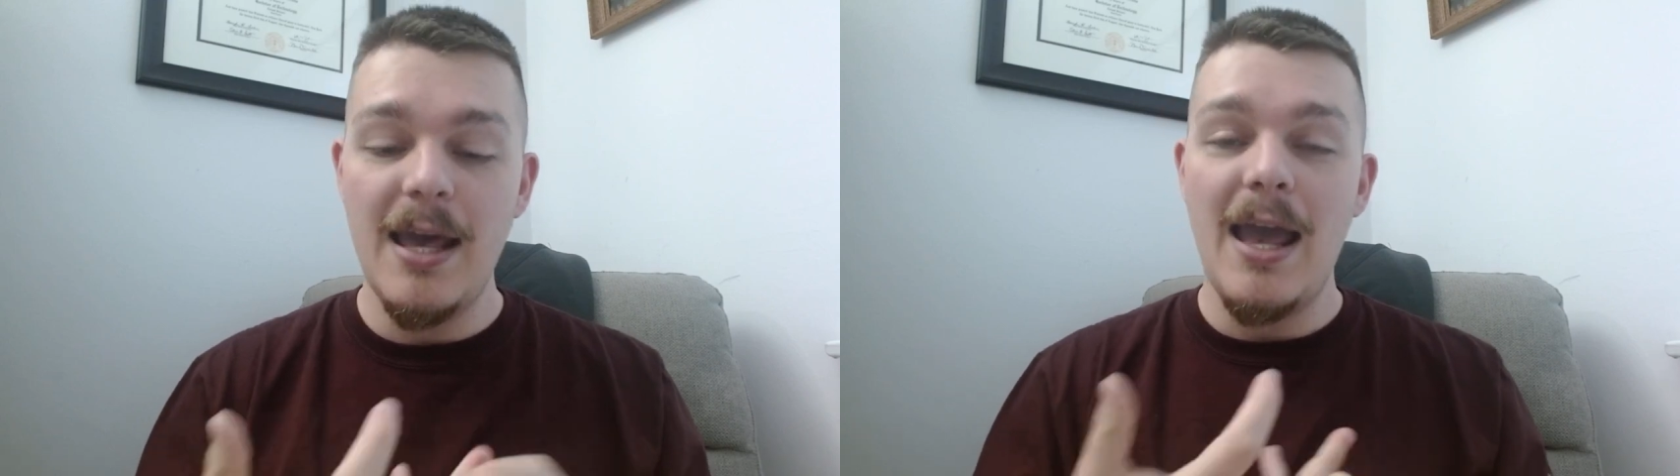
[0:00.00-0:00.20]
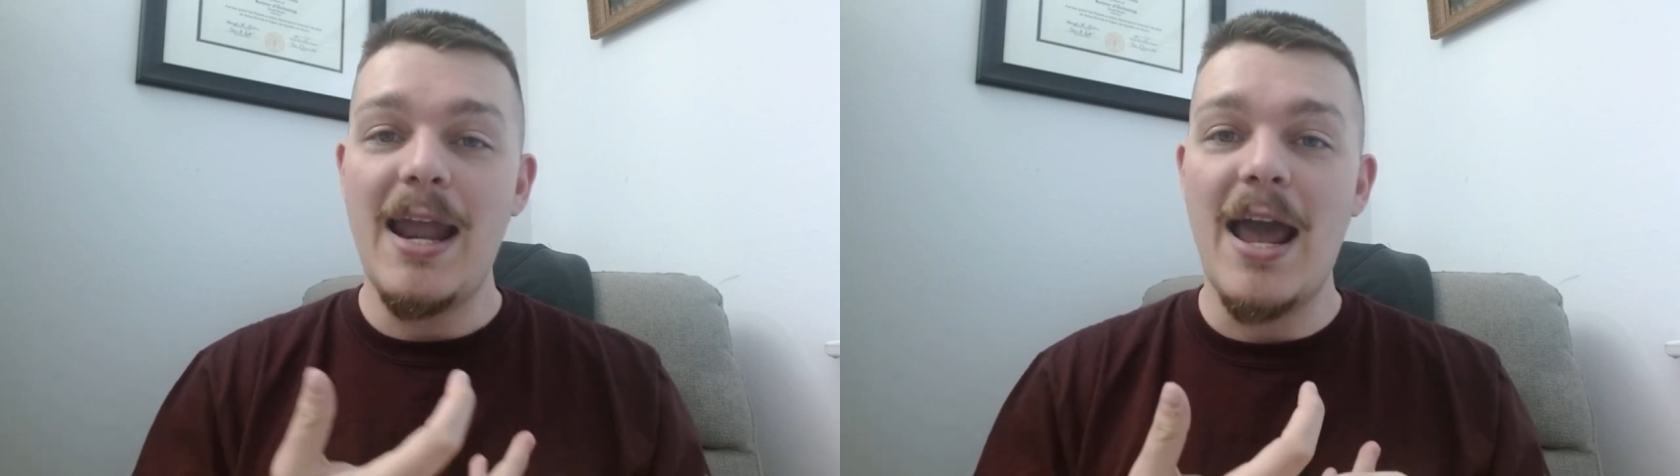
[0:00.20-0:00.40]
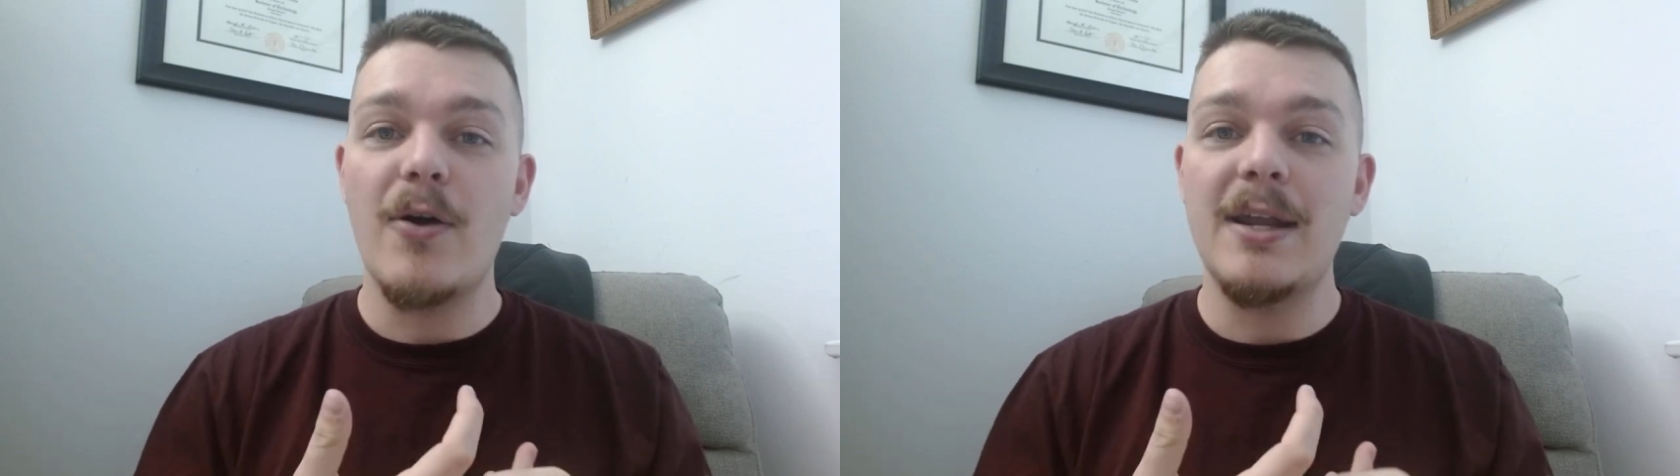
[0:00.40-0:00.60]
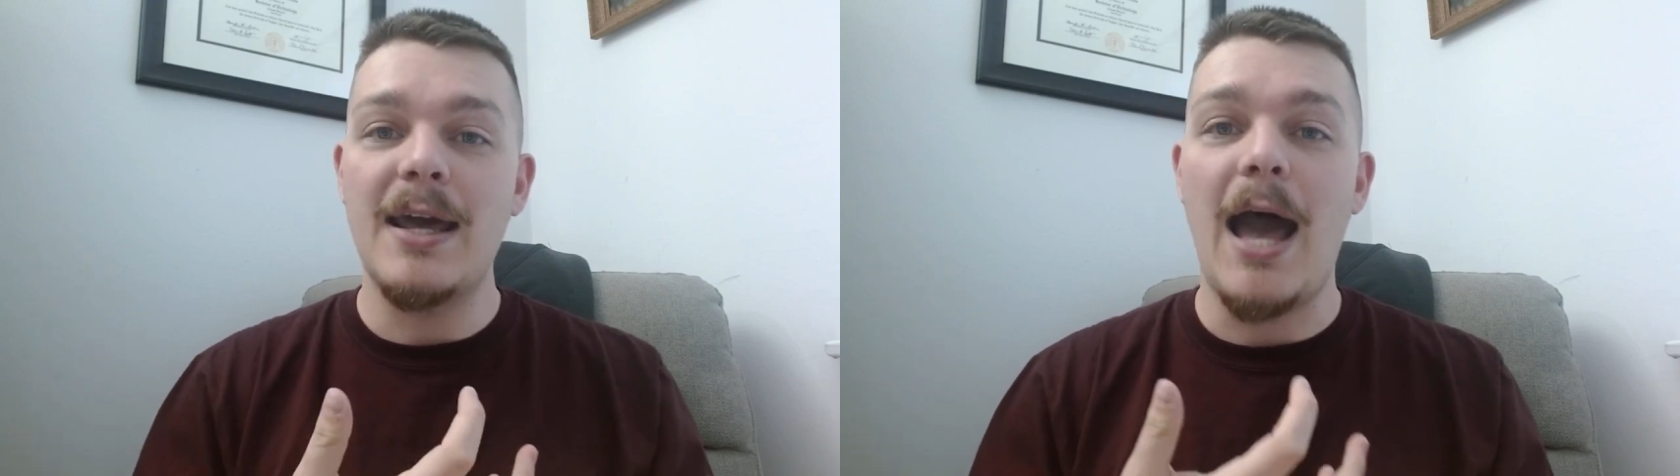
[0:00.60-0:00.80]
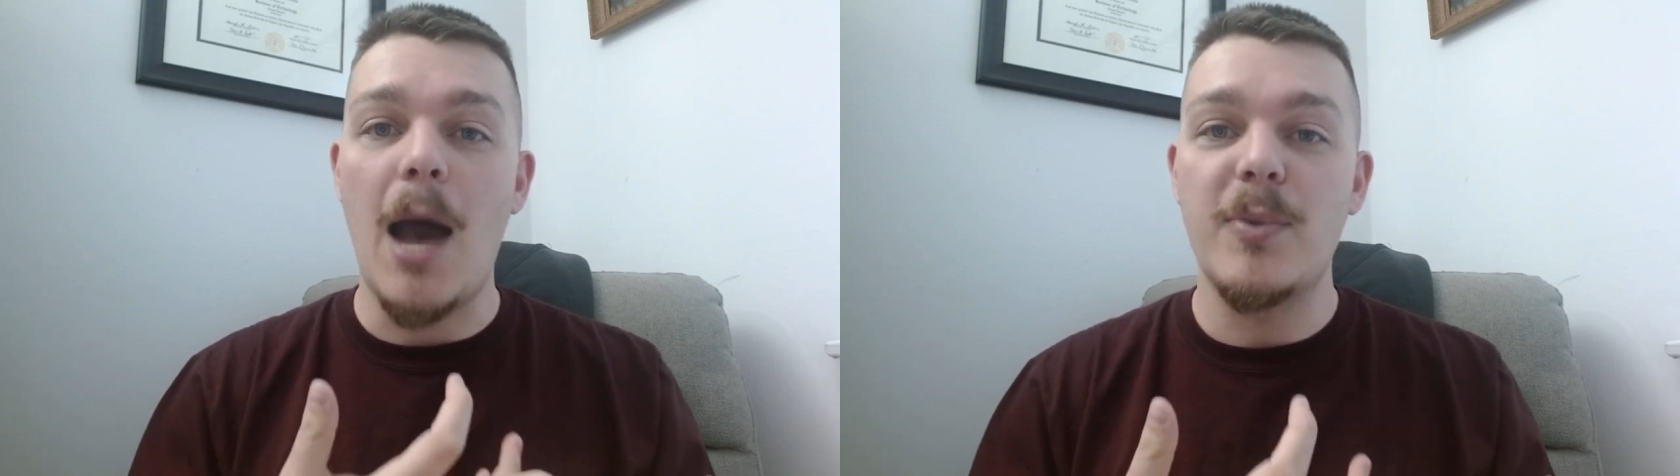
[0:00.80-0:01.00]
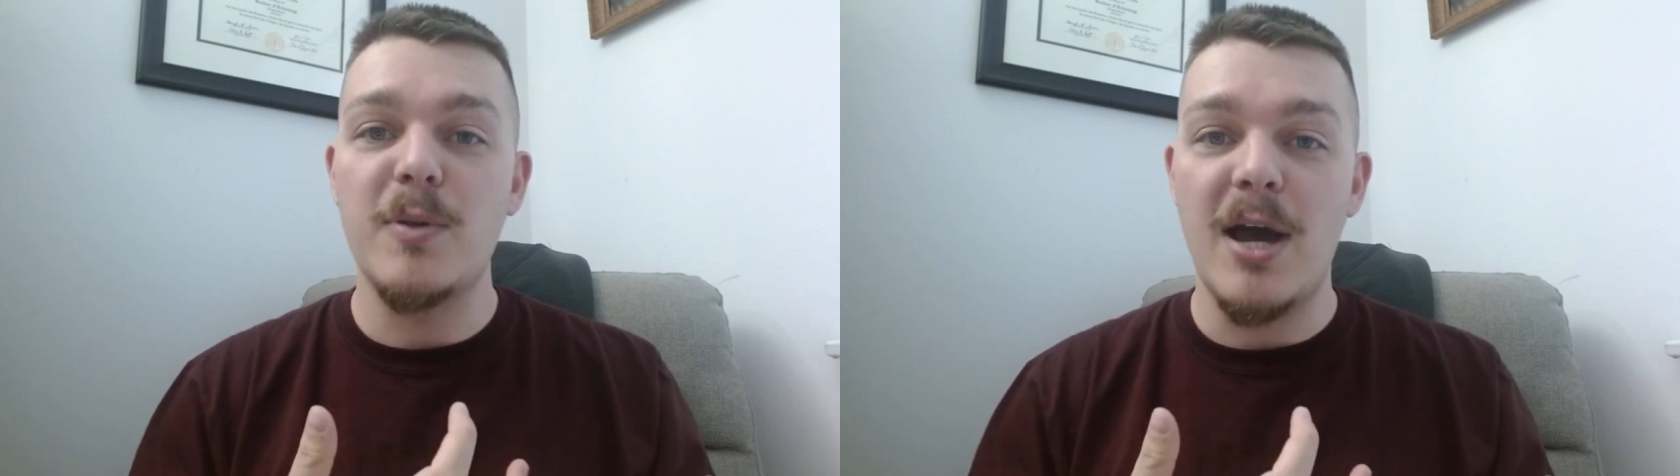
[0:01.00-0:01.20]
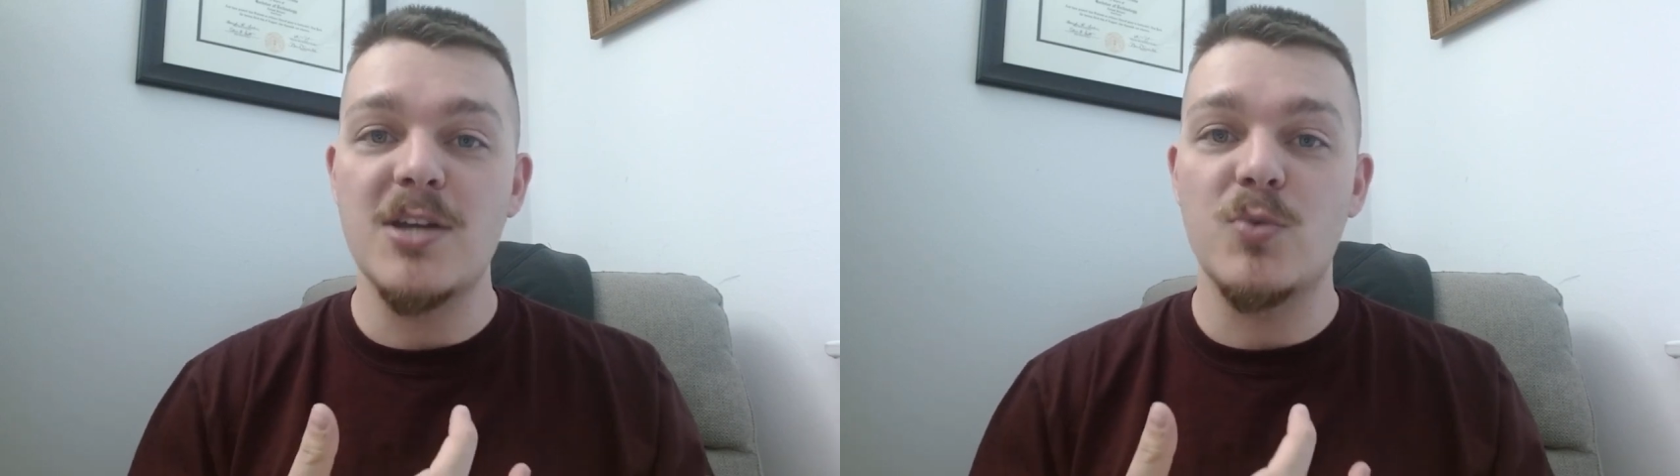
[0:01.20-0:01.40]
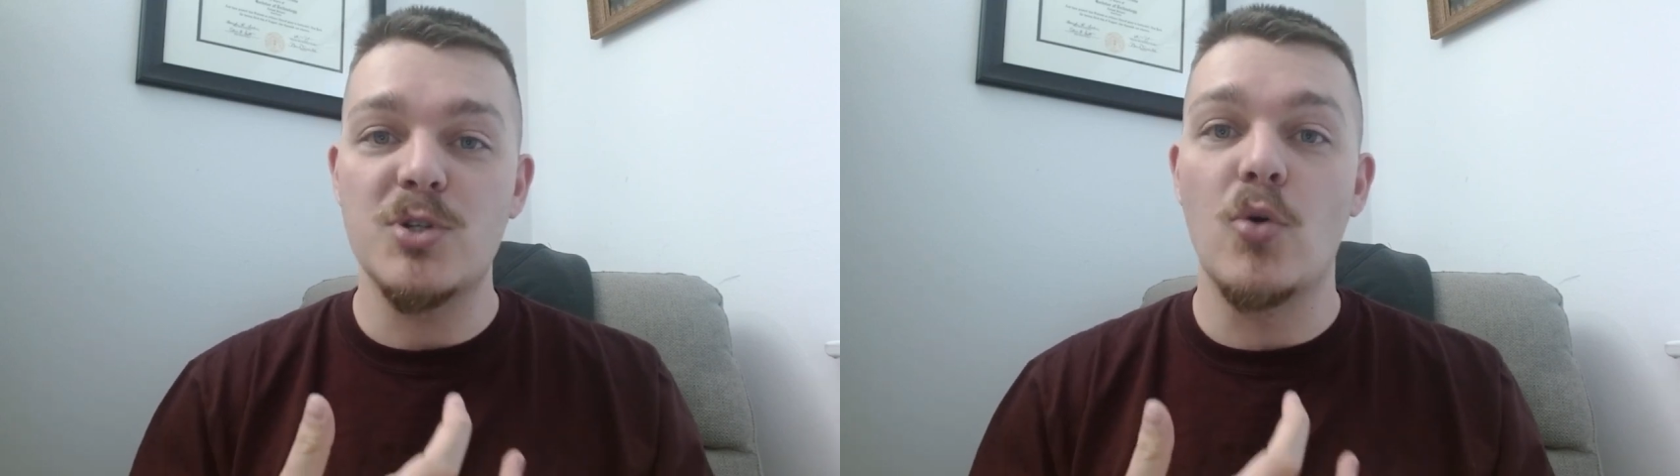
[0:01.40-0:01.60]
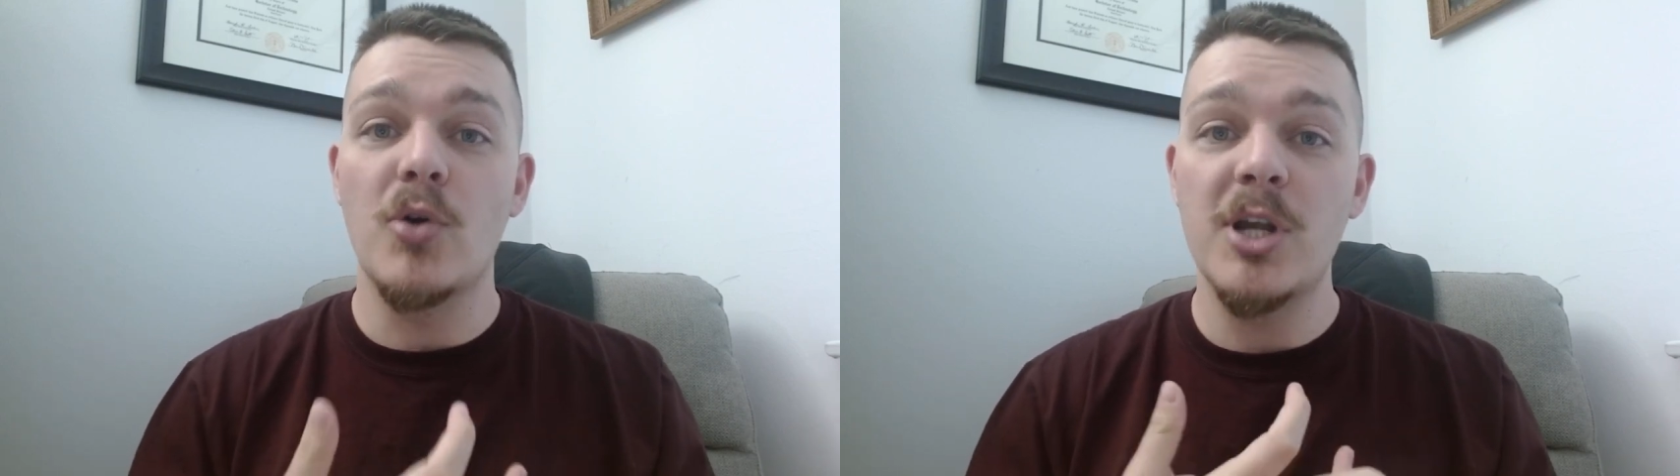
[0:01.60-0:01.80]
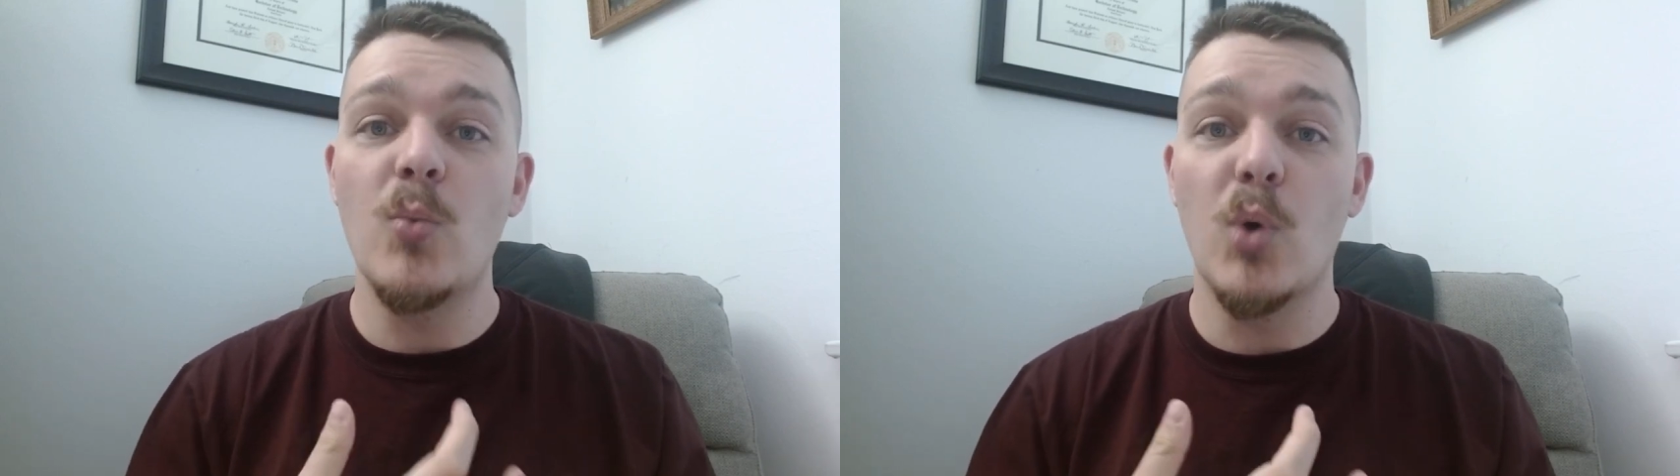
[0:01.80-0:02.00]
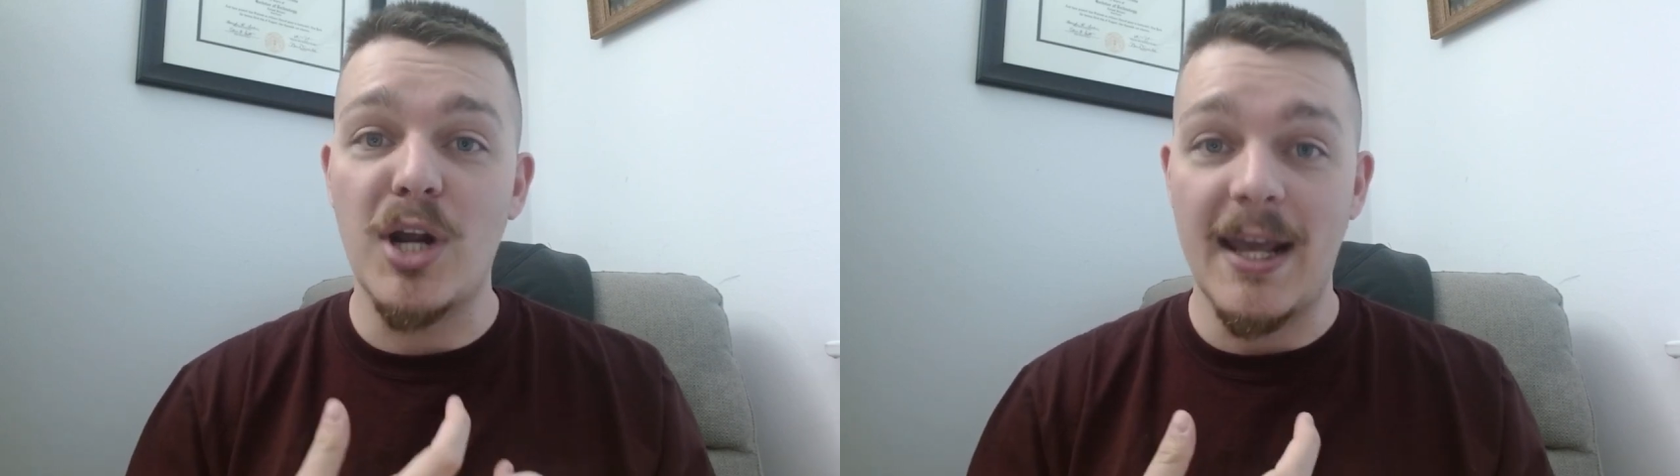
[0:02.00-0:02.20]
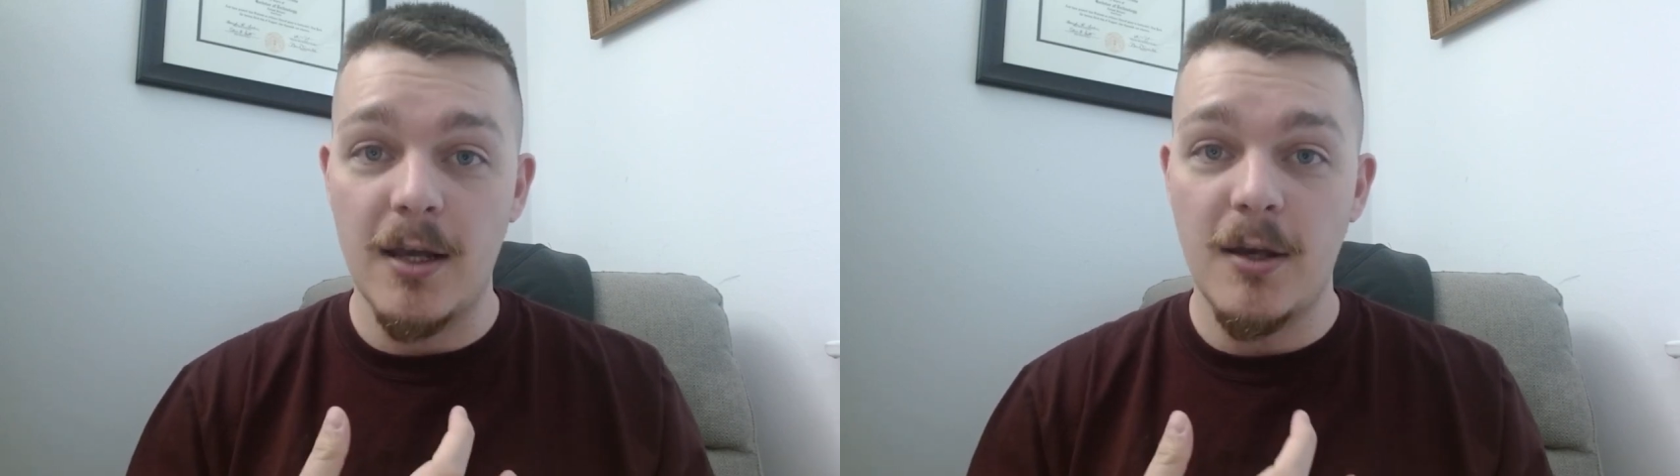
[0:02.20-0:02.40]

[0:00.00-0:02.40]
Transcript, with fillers: And how can I optimize what's already working?